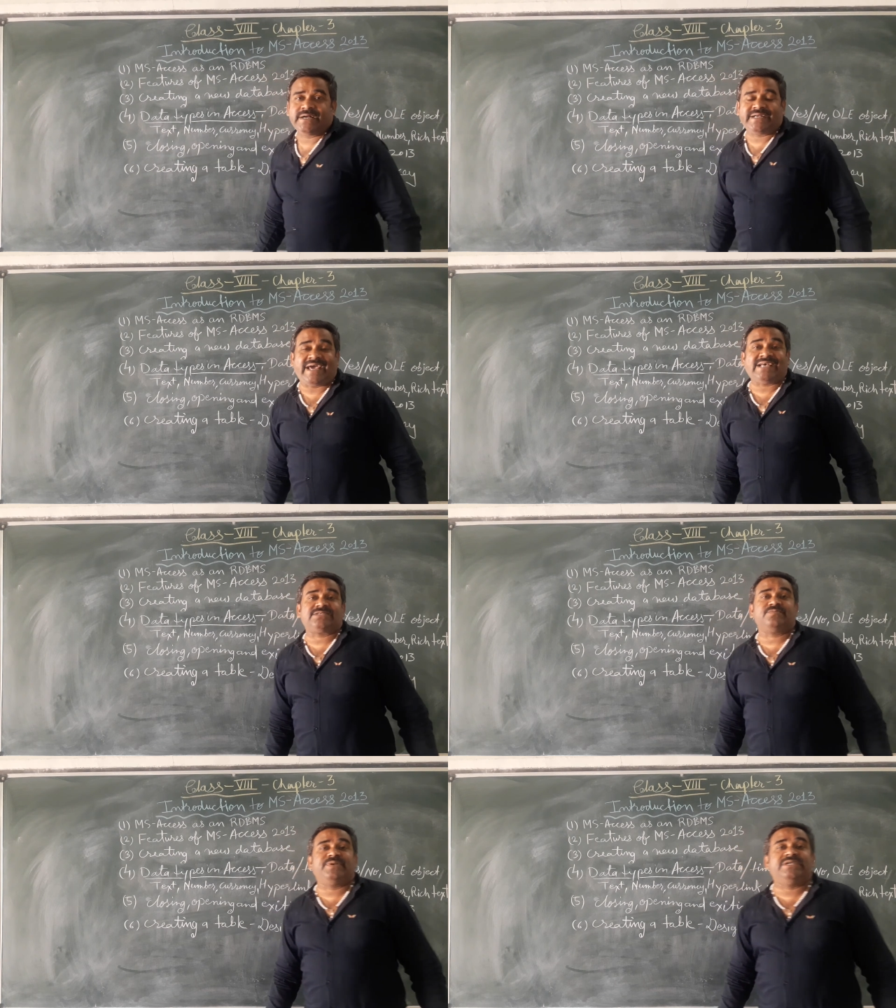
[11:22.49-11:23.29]
Tags
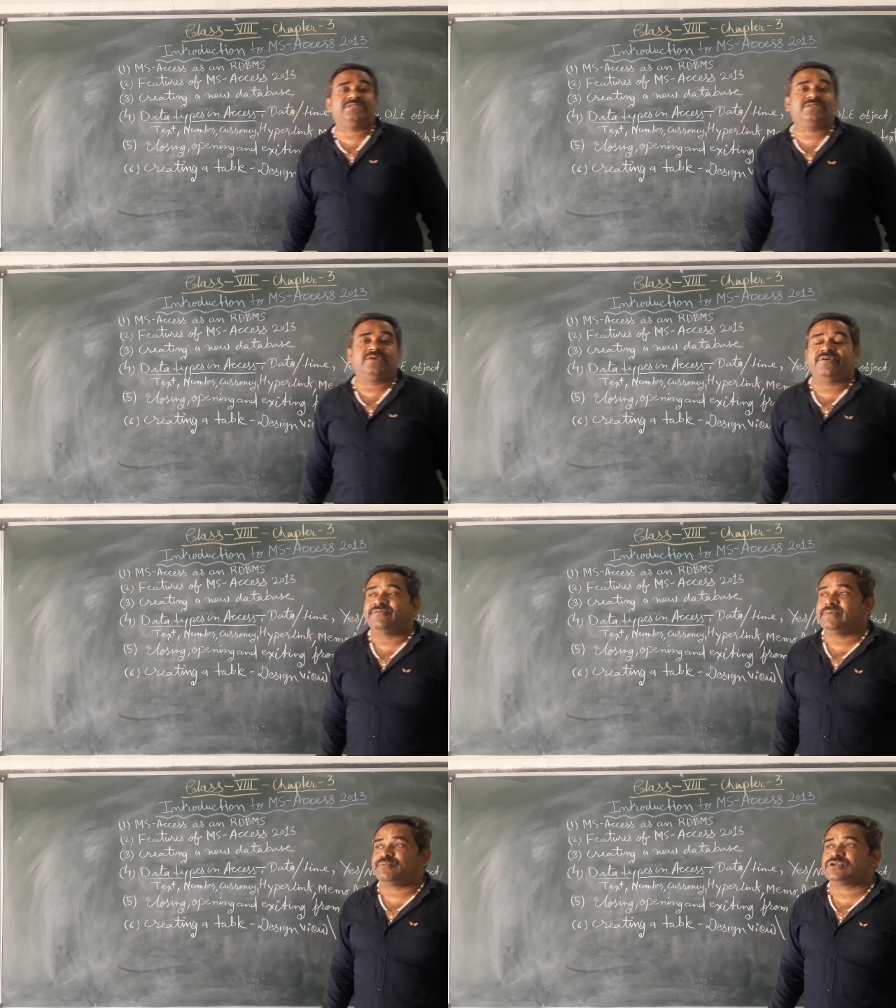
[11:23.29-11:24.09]
means
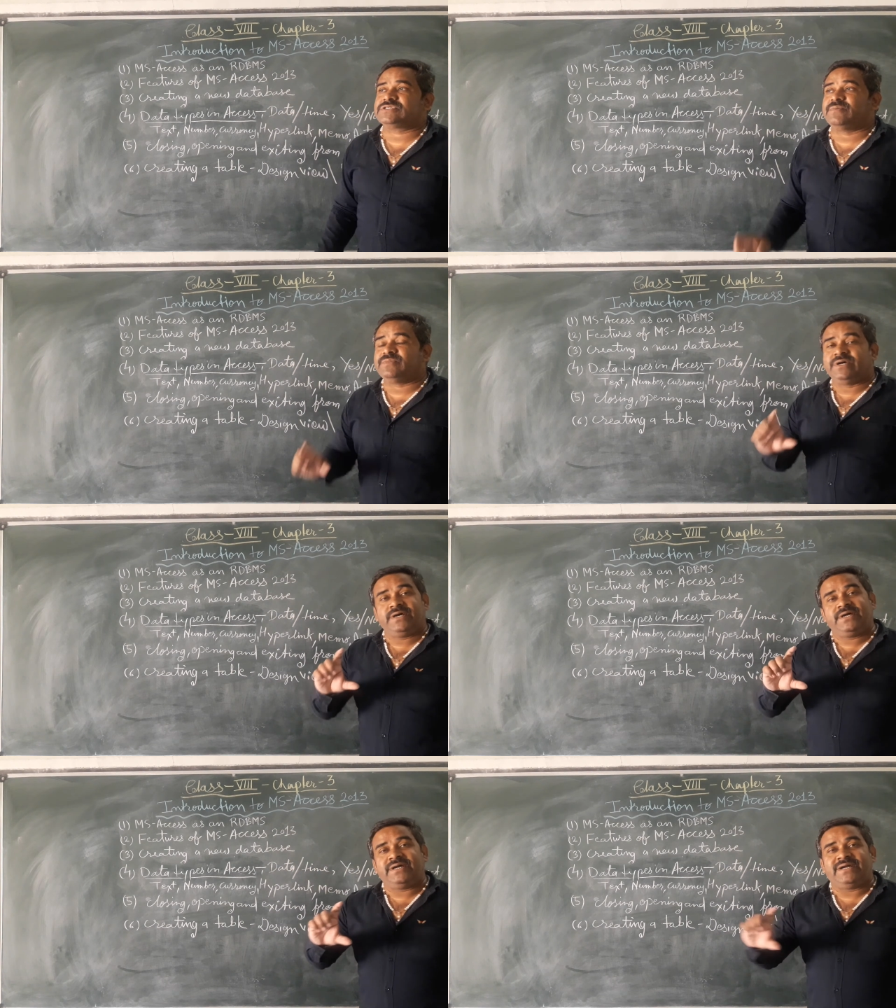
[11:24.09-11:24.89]
we put
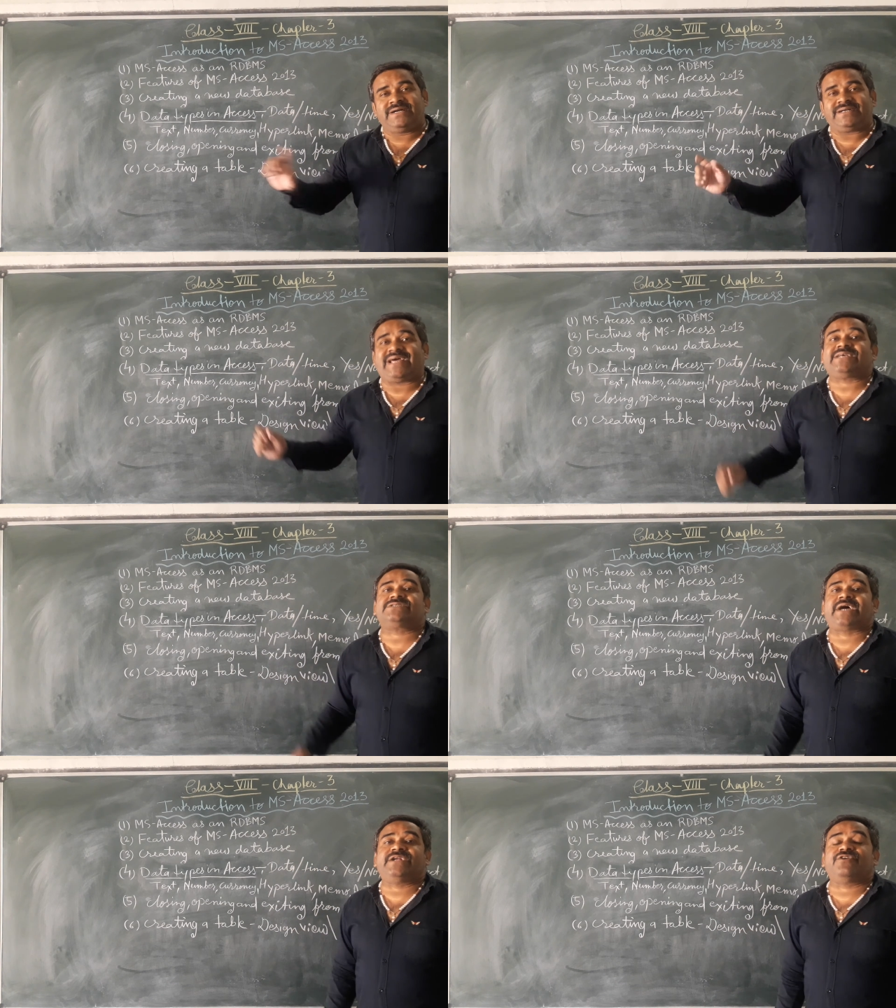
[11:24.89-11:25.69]
some tags
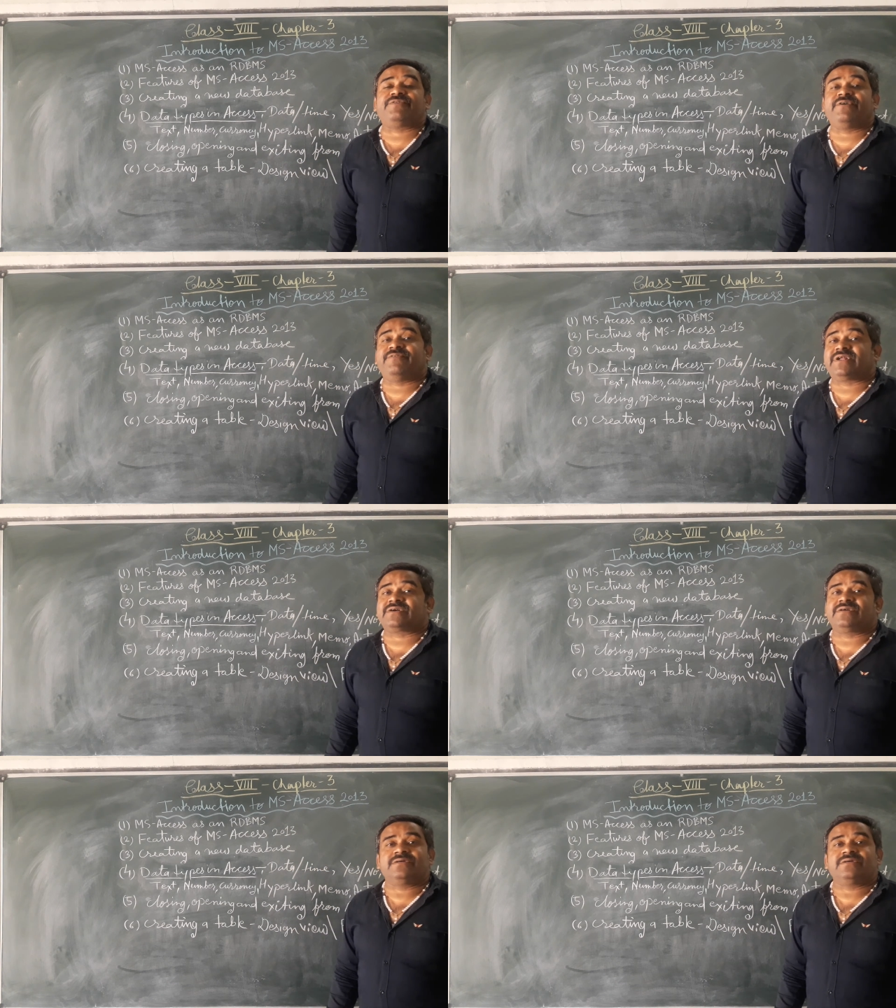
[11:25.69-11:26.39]
kind of a work.